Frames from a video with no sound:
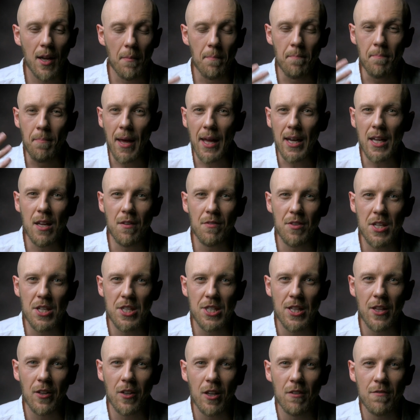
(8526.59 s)
Many of these
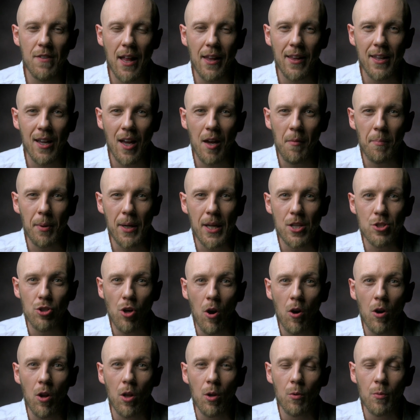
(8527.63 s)
Silicon Valley companies
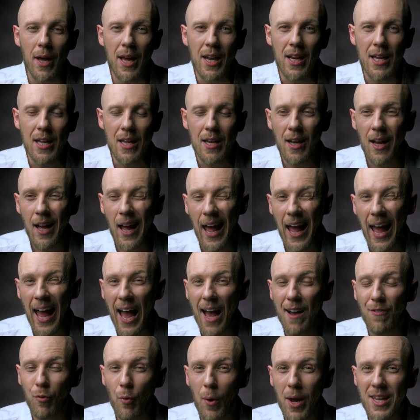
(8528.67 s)
are already
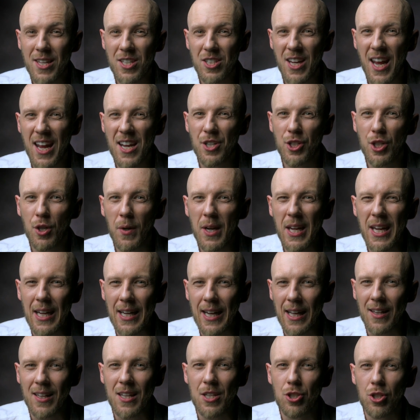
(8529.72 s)
halfway stage green,
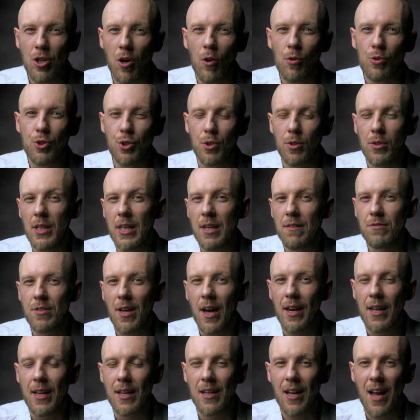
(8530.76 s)
at least culturally, if
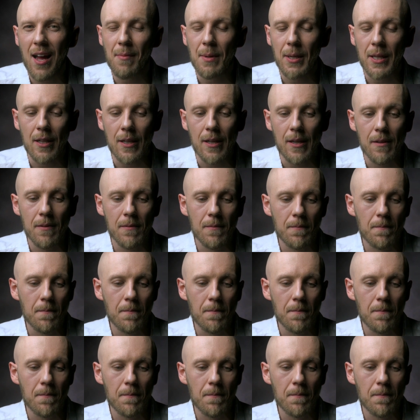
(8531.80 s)
not economically.